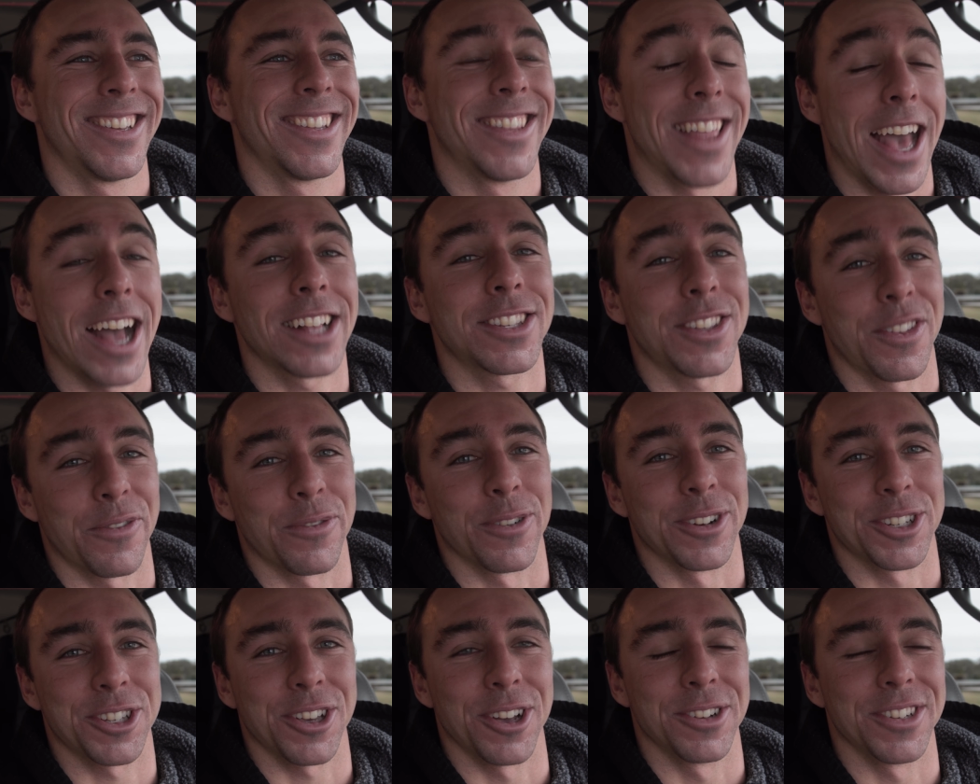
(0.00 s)
That's the
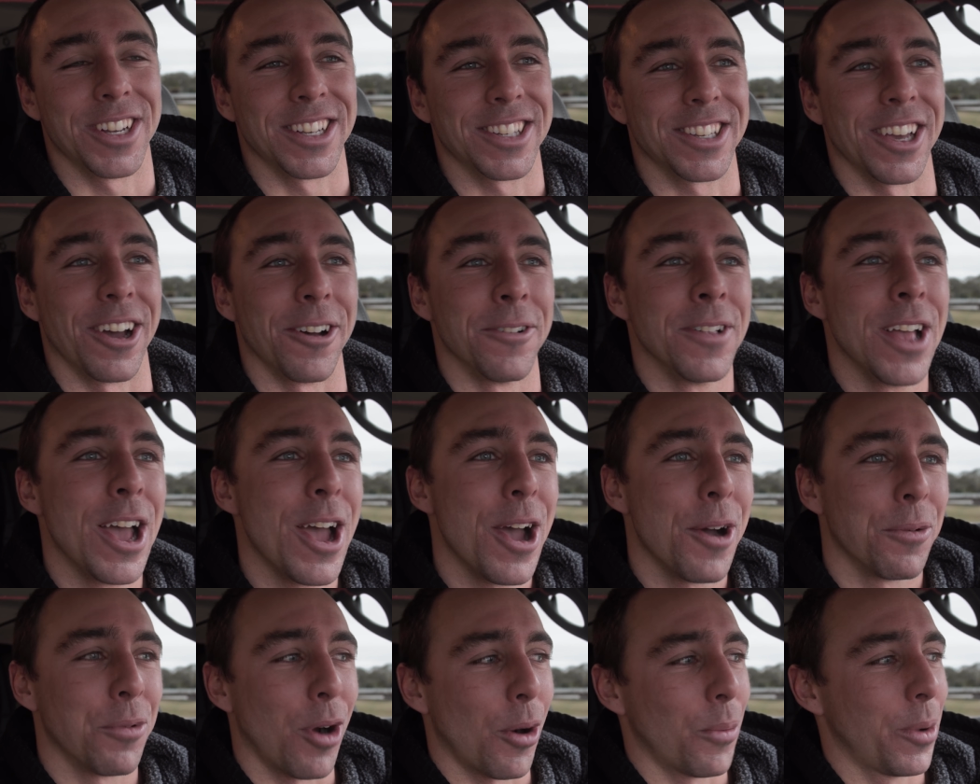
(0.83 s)
Frisco Disco.
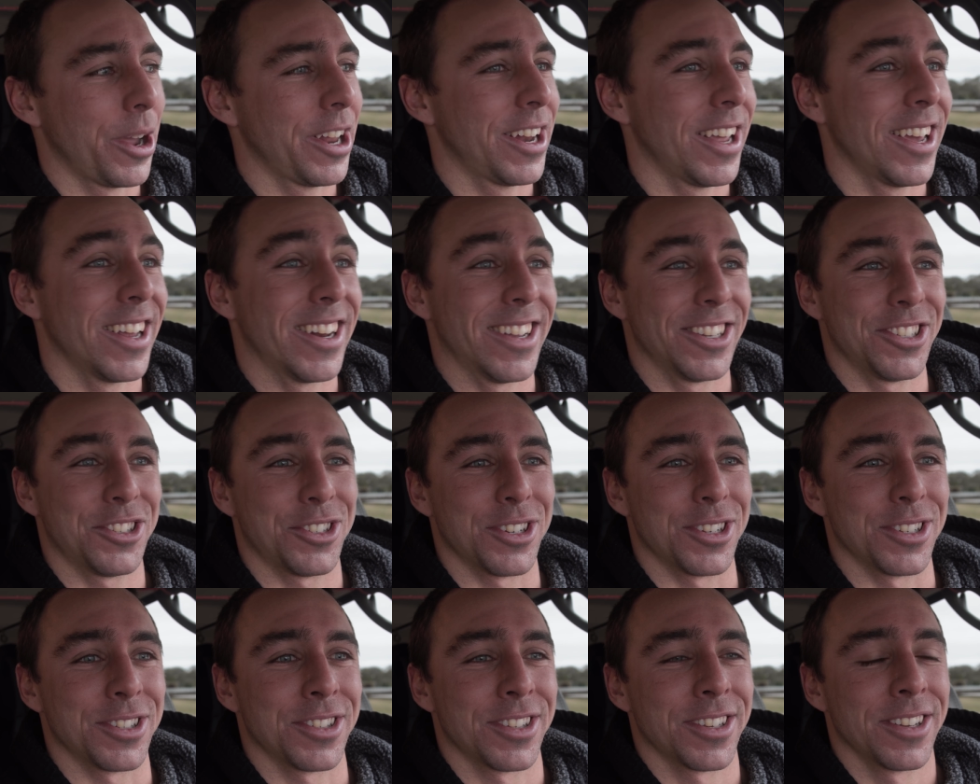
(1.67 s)
What we did is
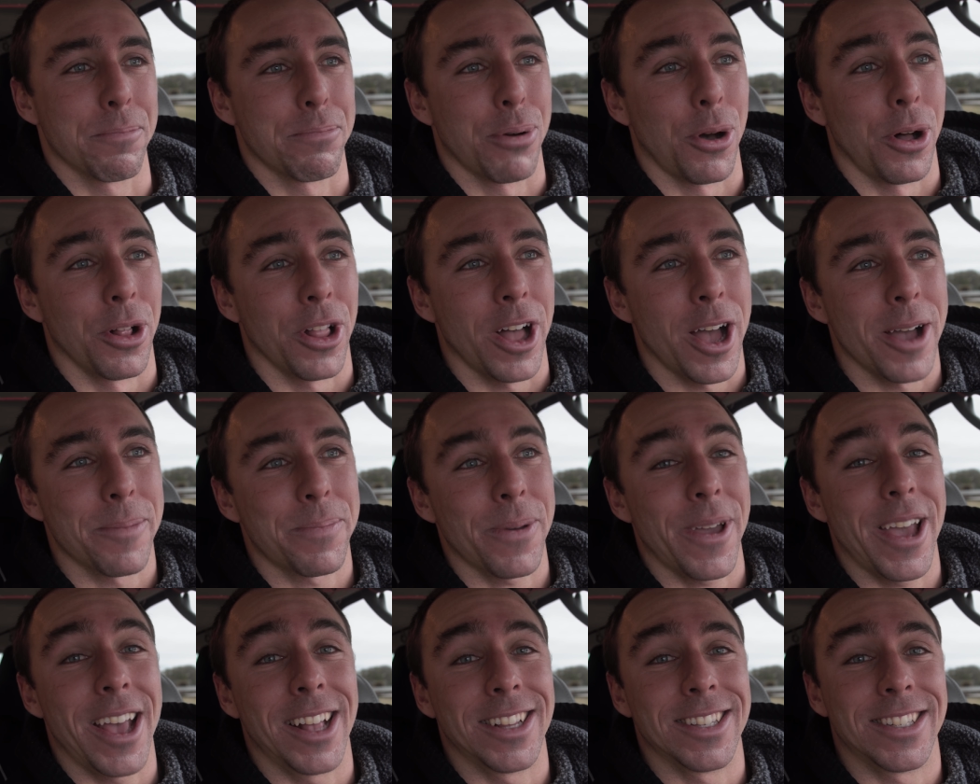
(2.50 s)
just pull
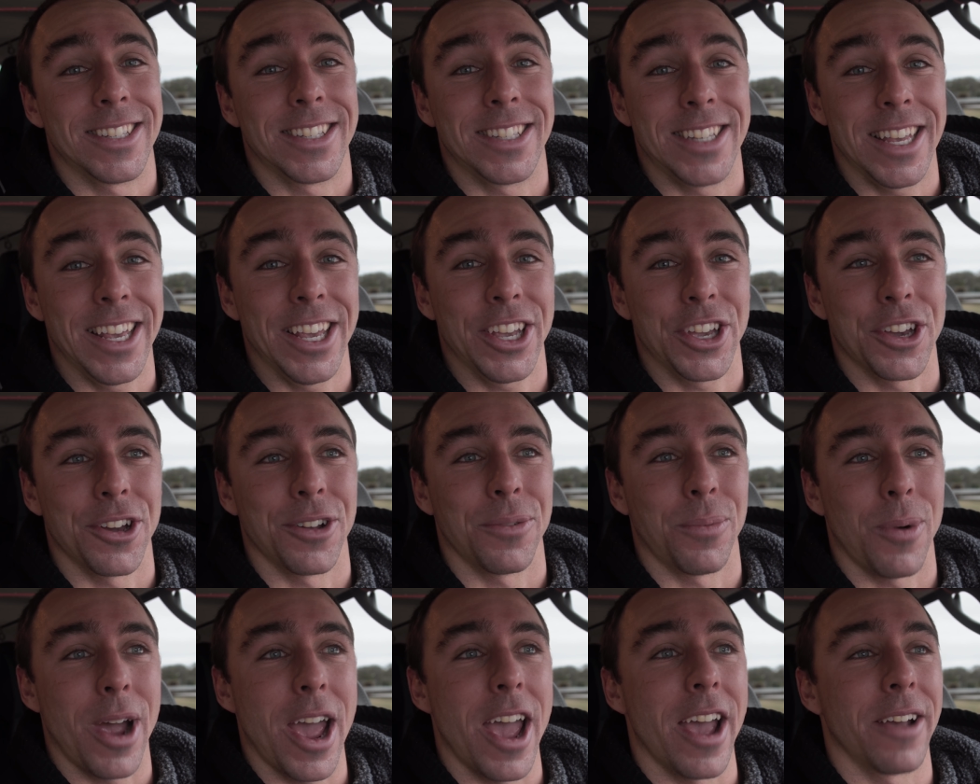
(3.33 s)
up and see
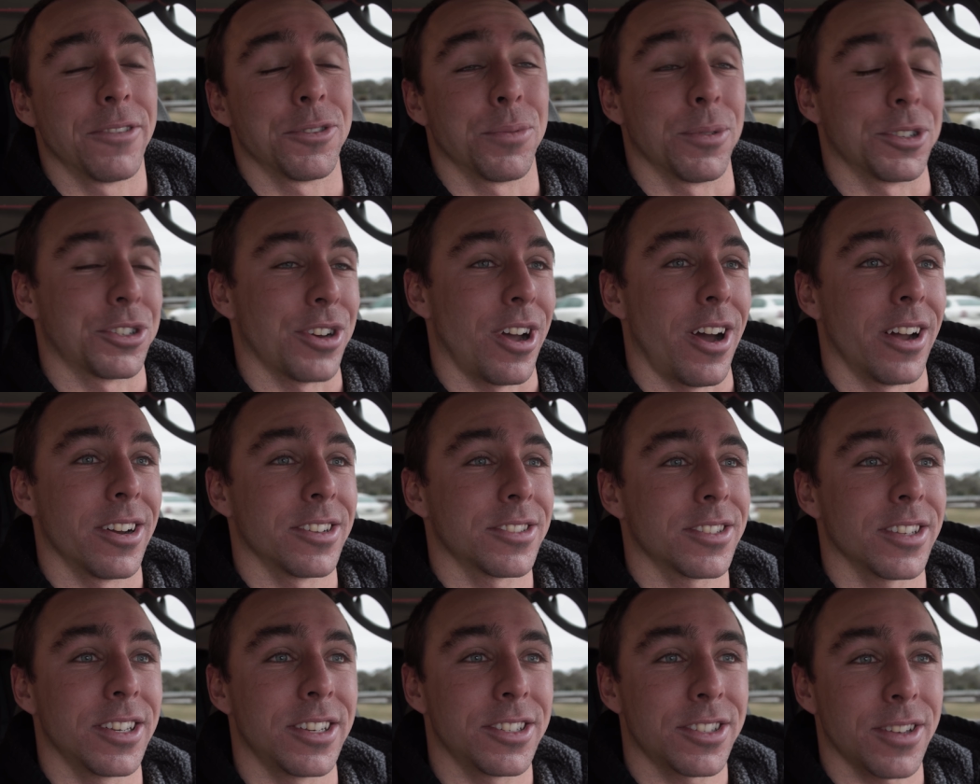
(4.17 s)
good waves, which
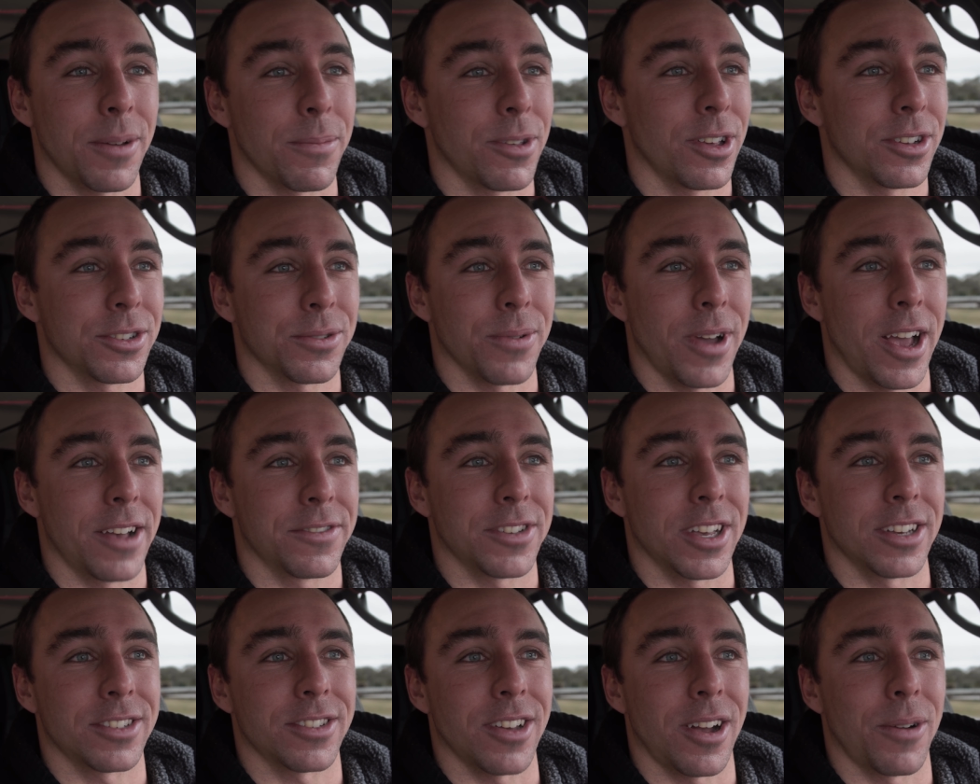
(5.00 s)
honestly, some of those
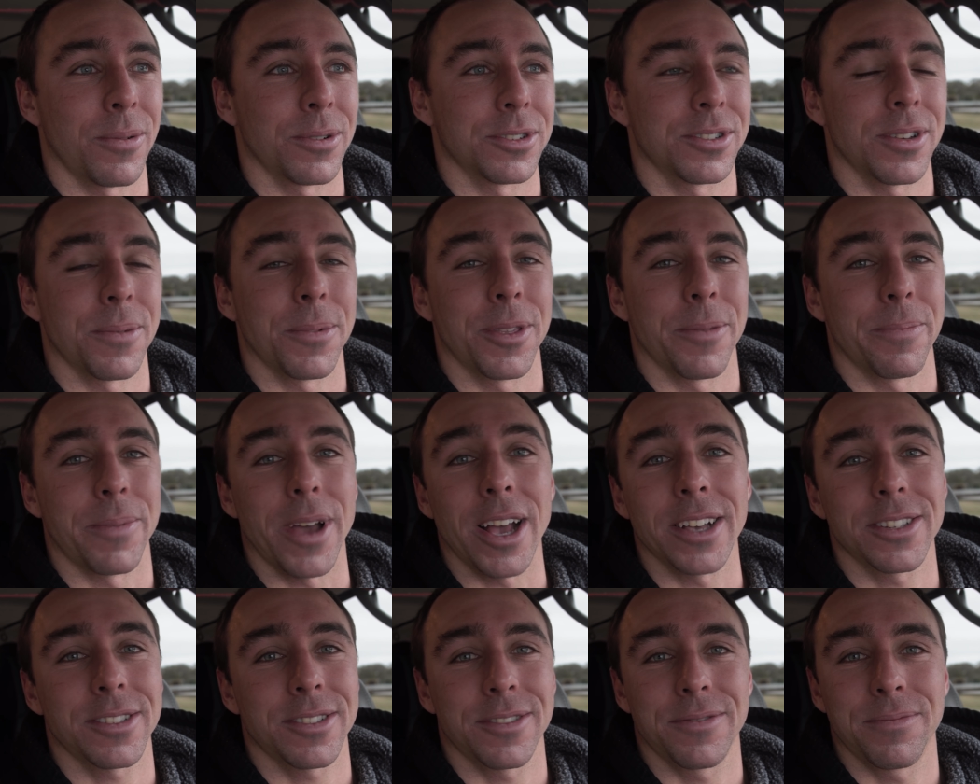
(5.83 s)
waves I saw were some of the
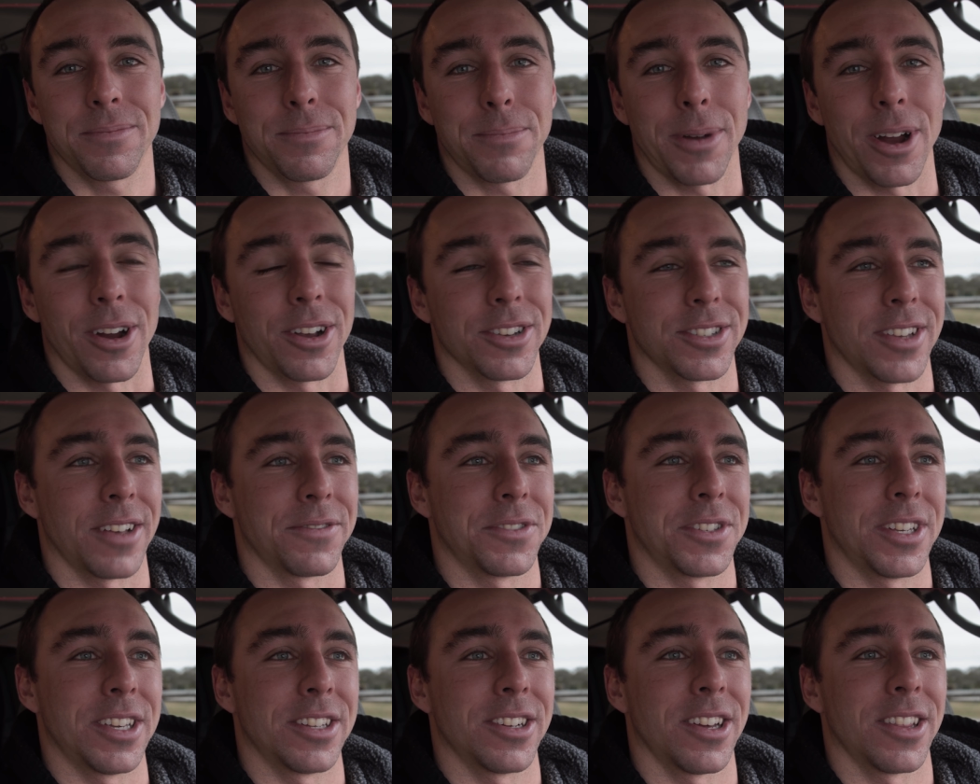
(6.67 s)
best barrels
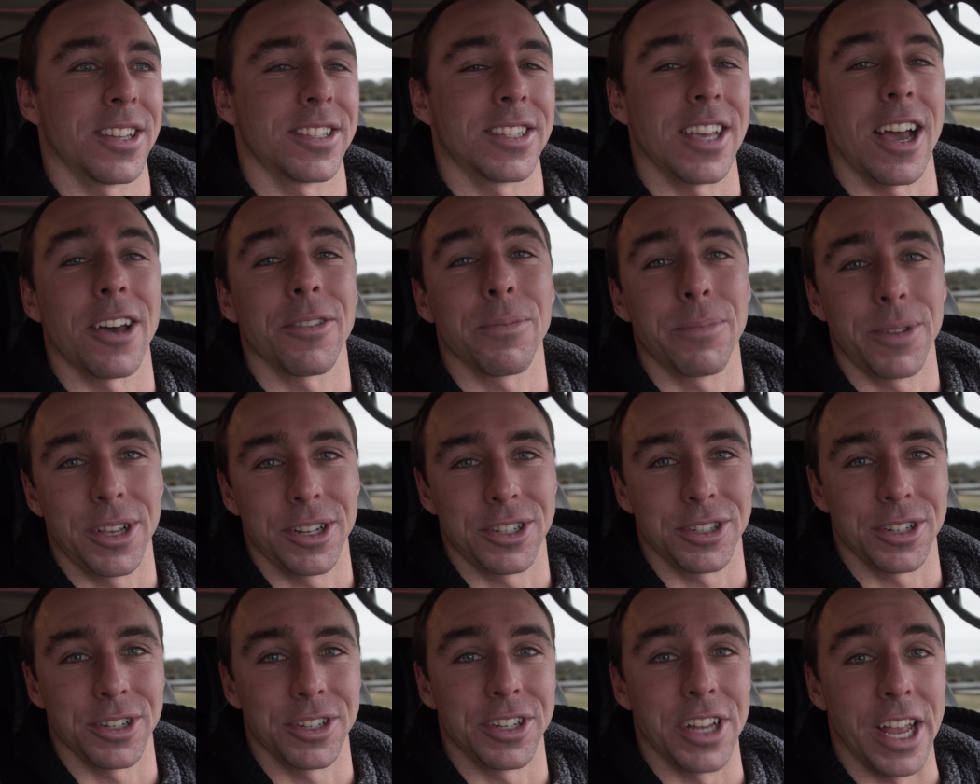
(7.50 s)
I've seen on the South
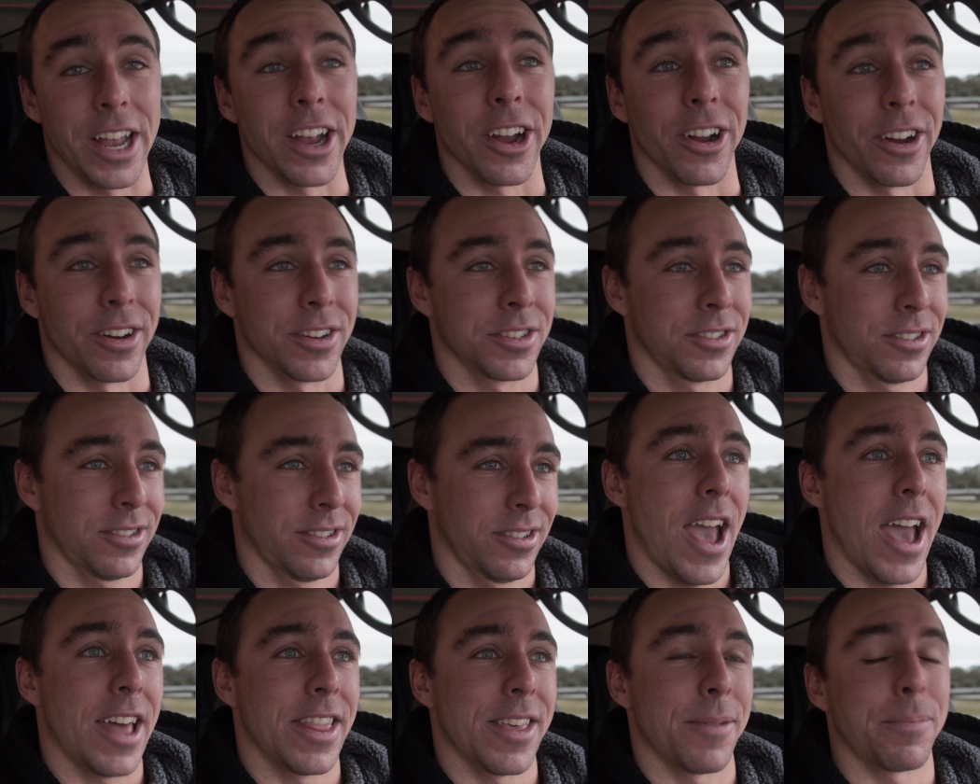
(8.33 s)
Beach in years.
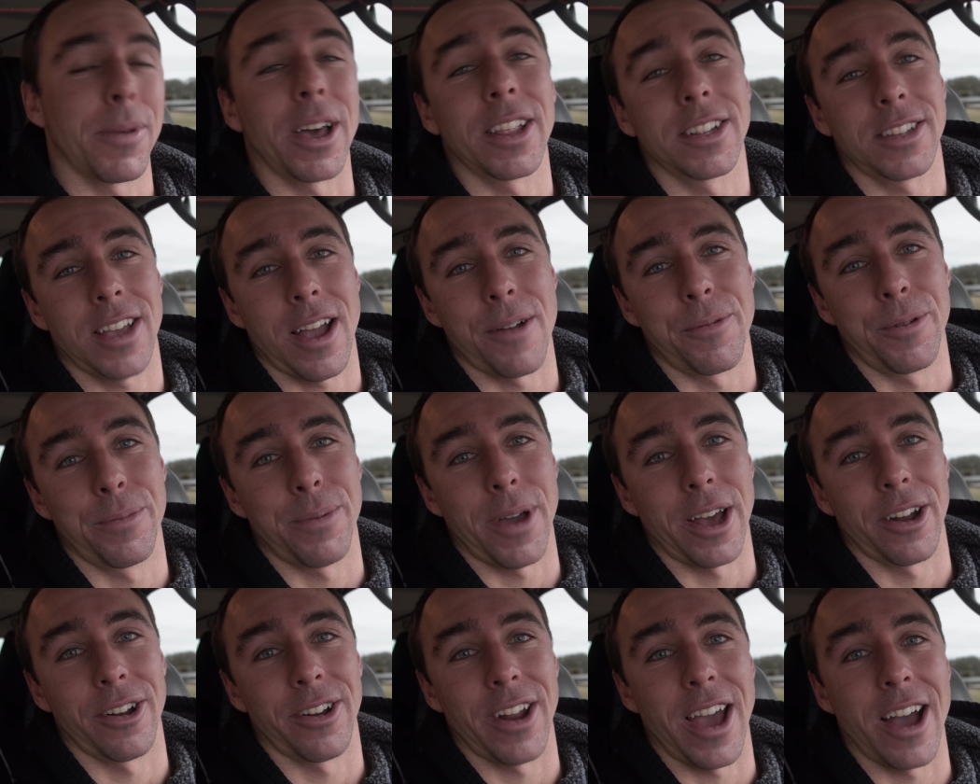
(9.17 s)
And then by the time we
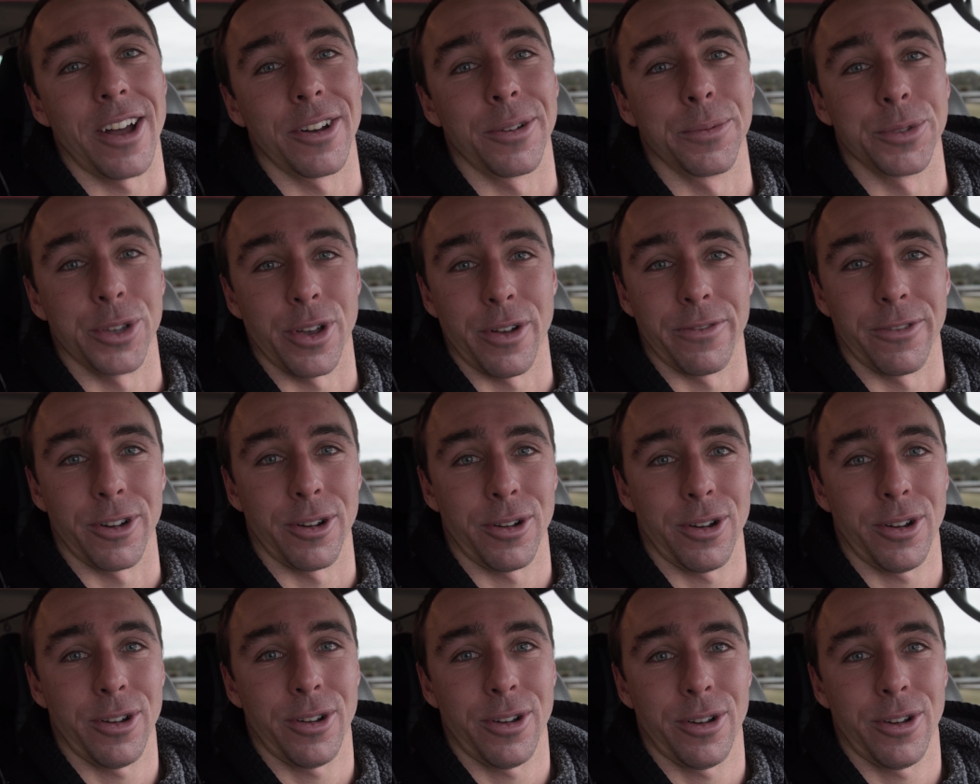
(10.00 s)
paddled out, it was over.